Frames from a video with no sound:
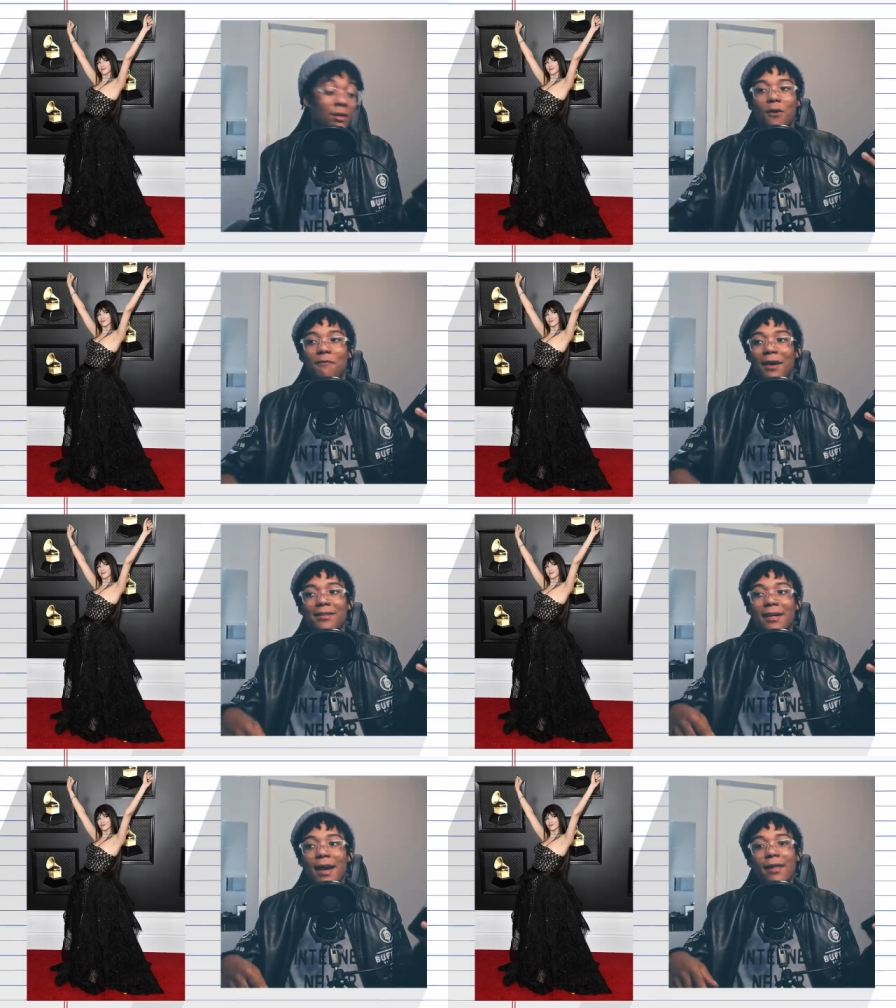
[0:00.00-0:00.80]
So if I
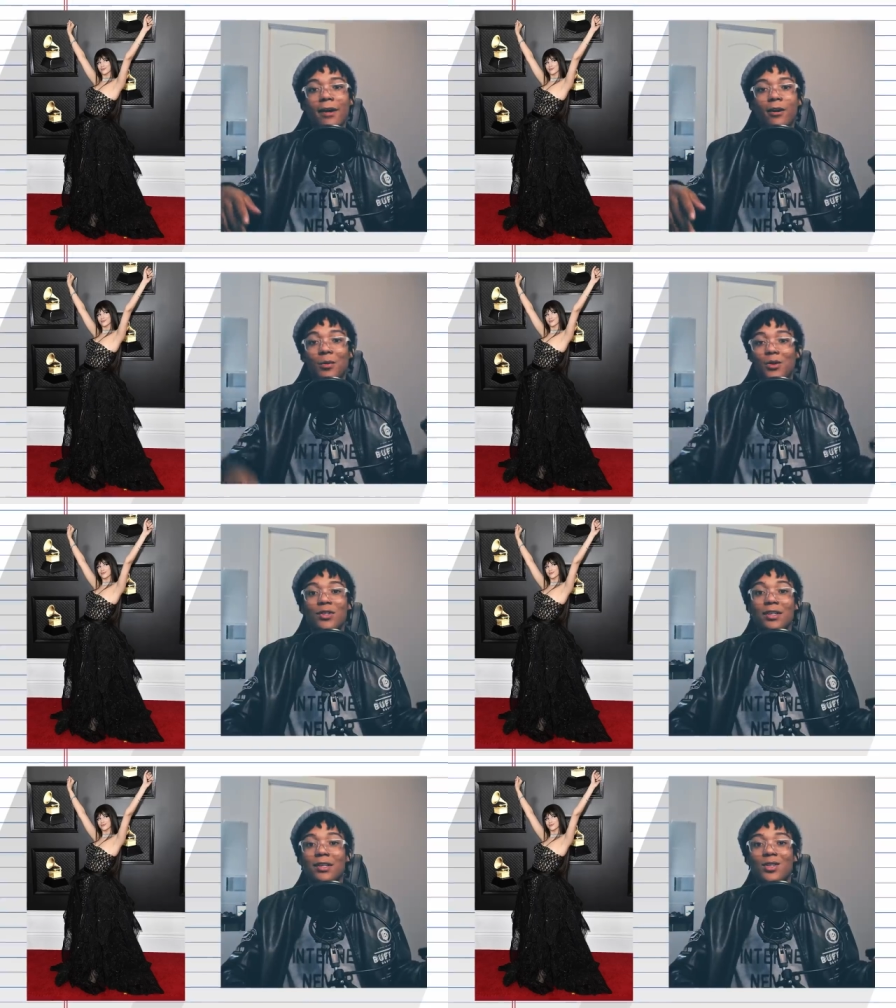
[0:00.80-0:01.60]
say I like her
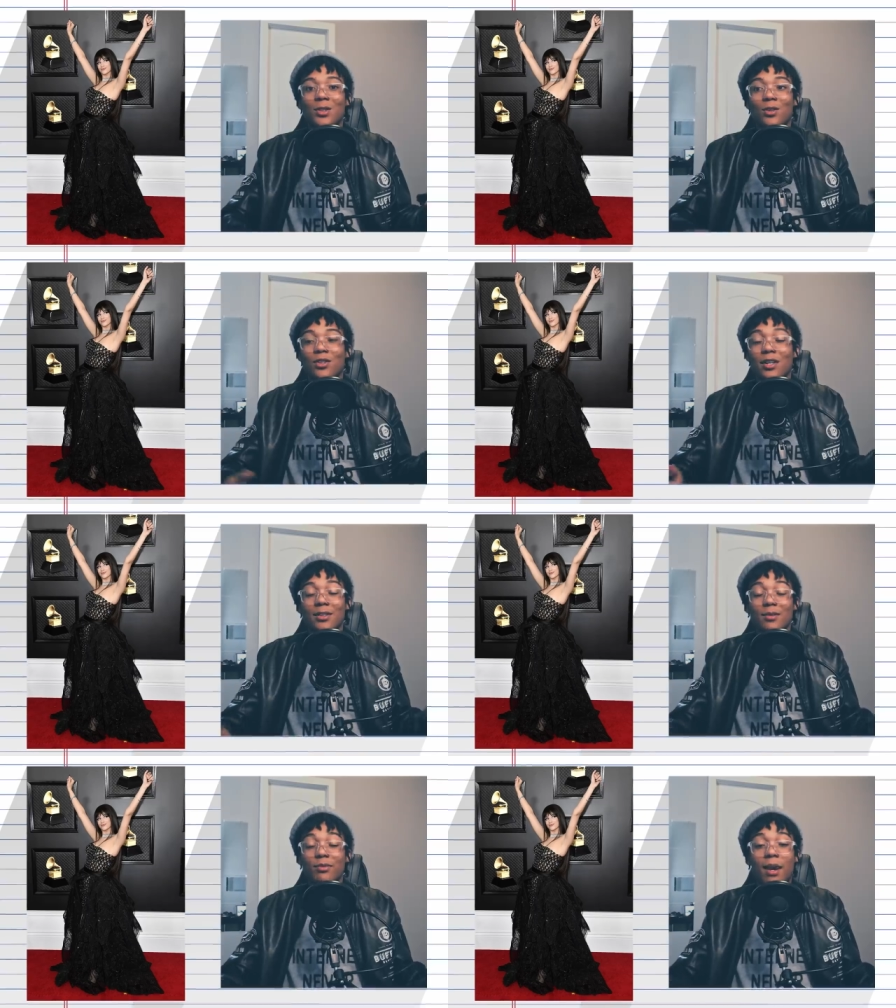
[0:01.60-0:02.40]
music and she turns out
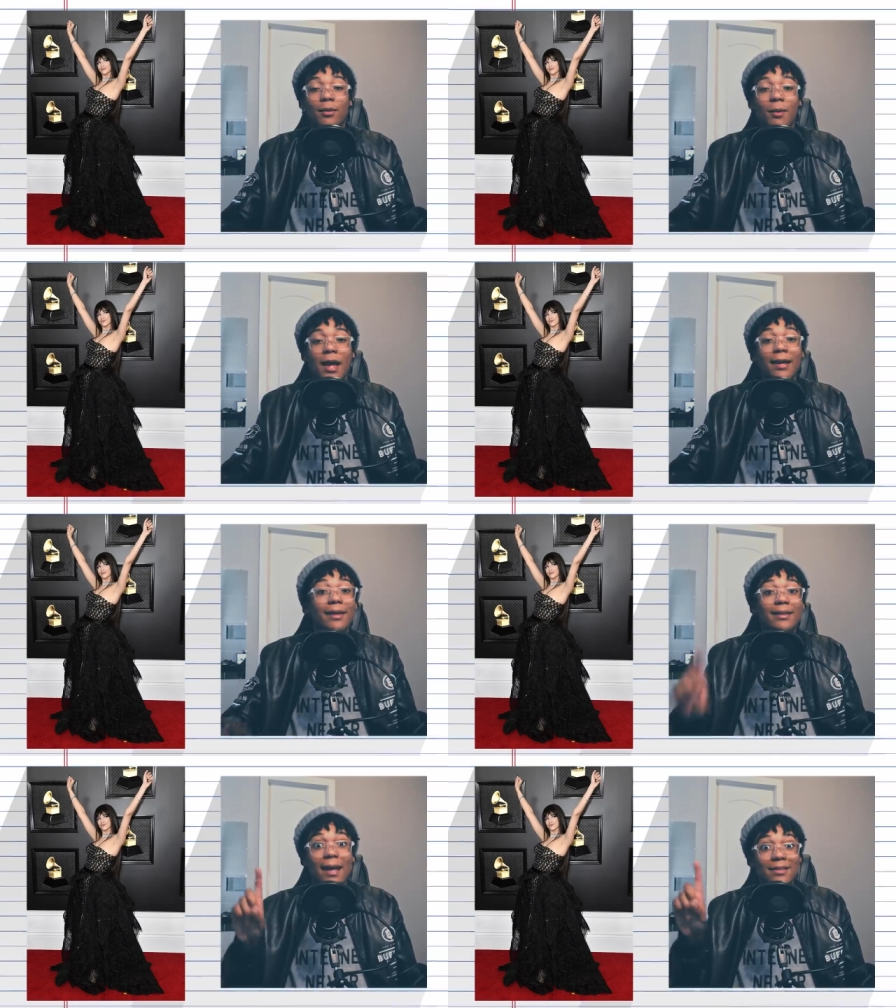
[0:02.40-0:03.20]
to be
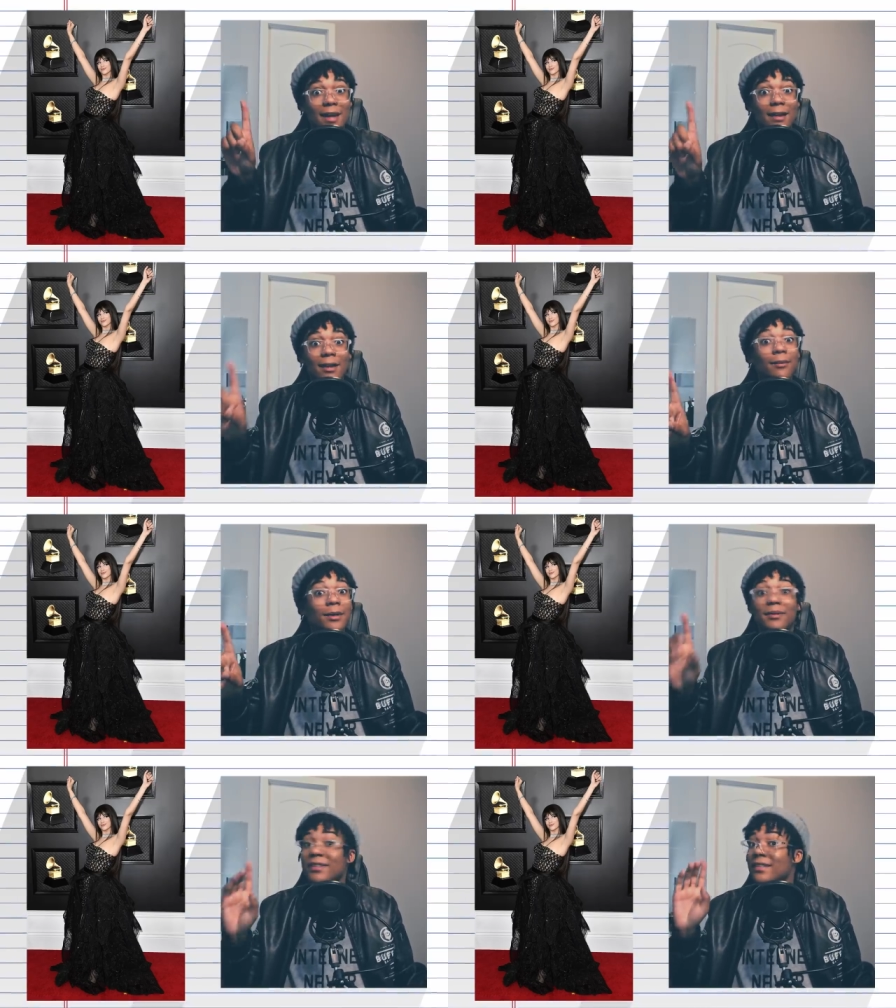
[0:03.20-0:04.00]
problematic, that's not on
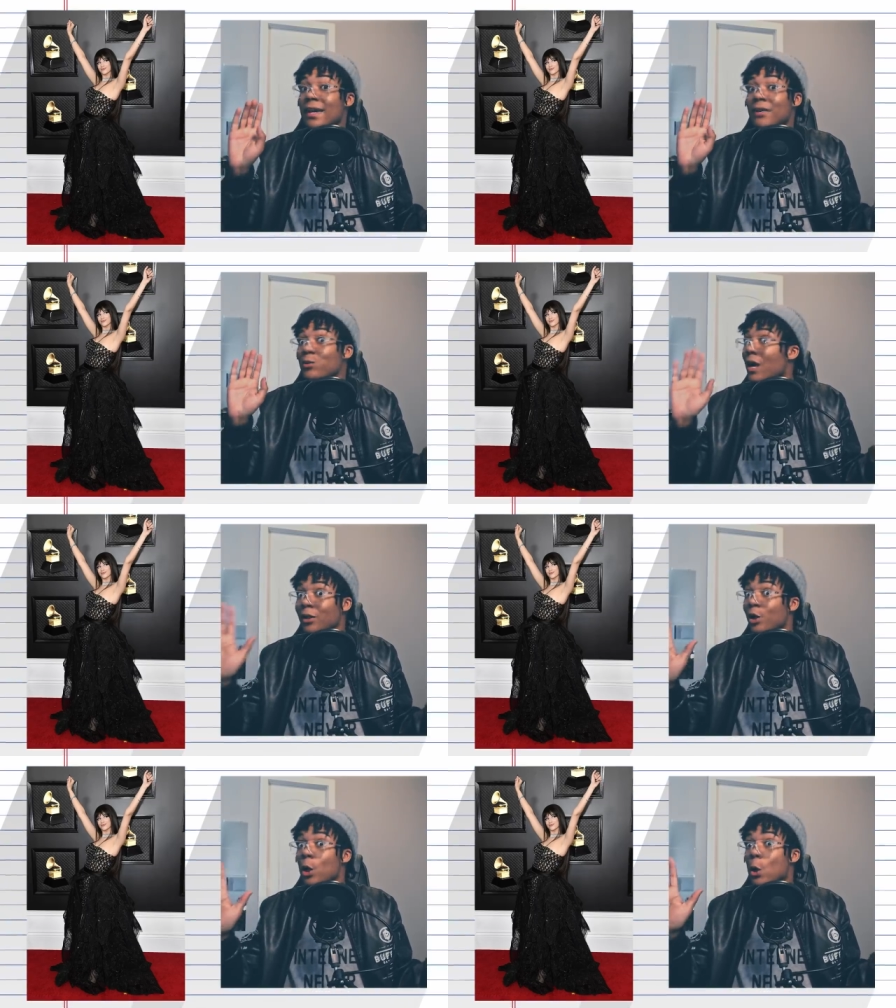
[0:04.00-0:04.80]
me because I do
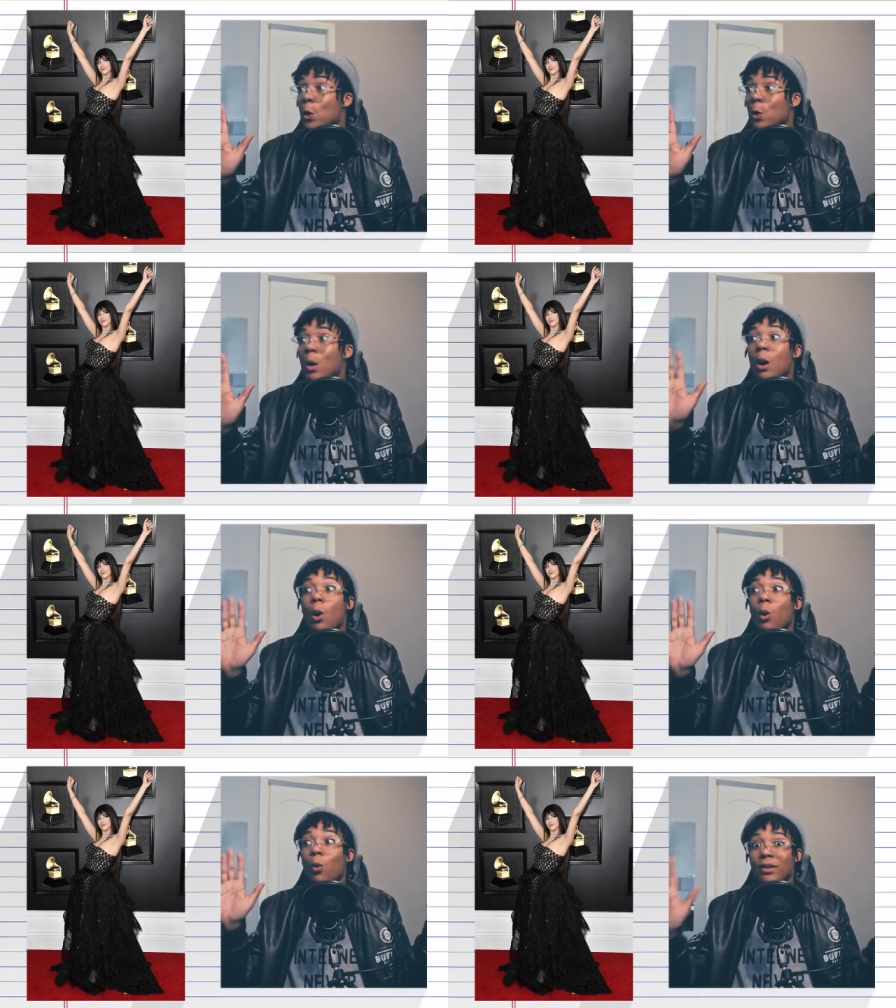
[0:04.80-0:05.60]
not know
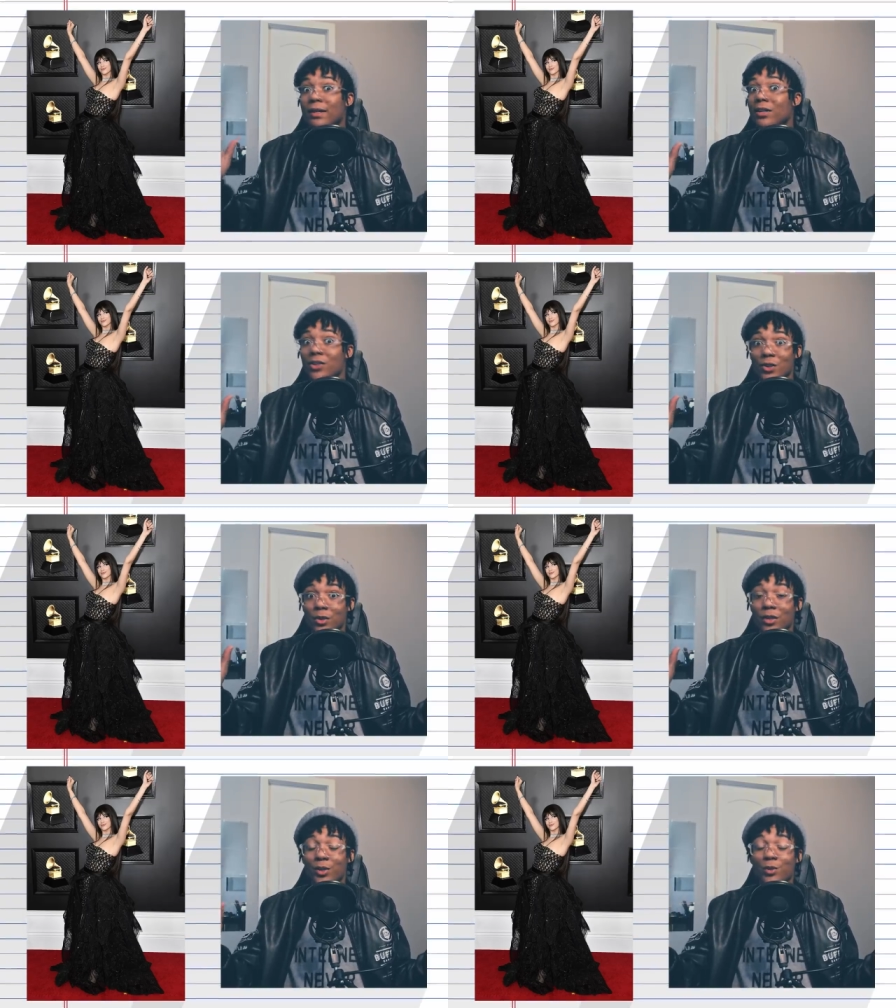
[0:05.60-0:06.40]
what the issue
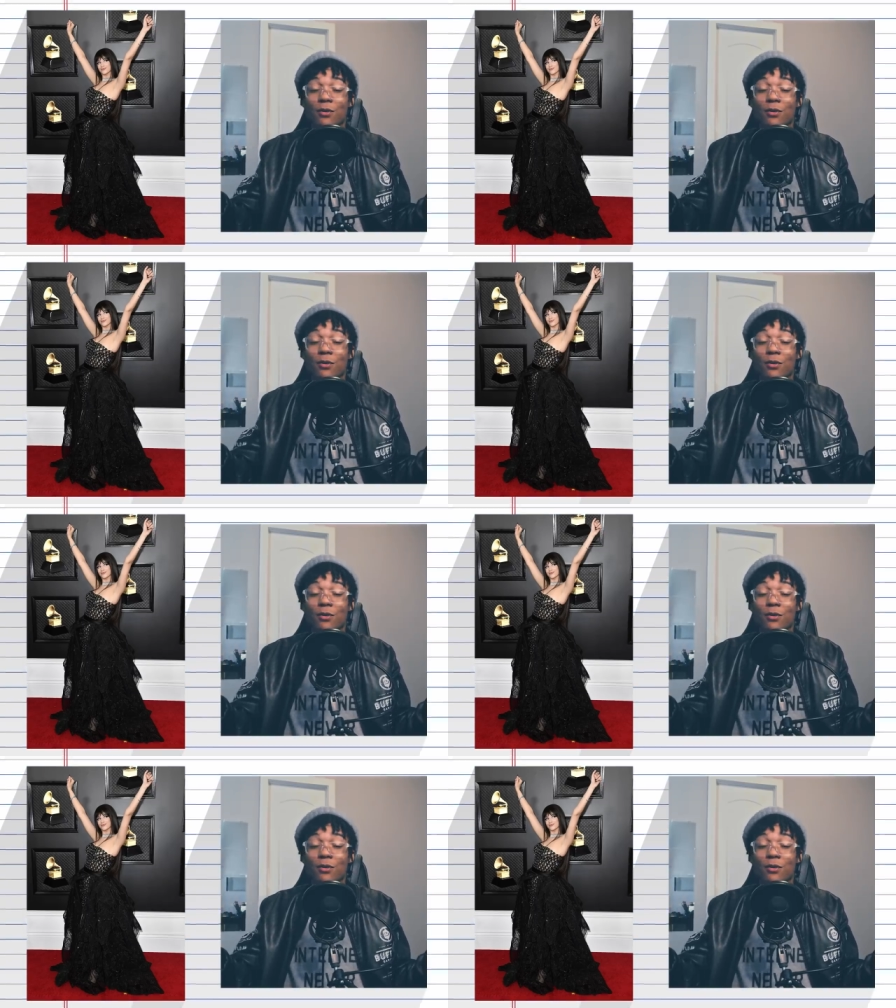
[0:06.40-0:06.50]
is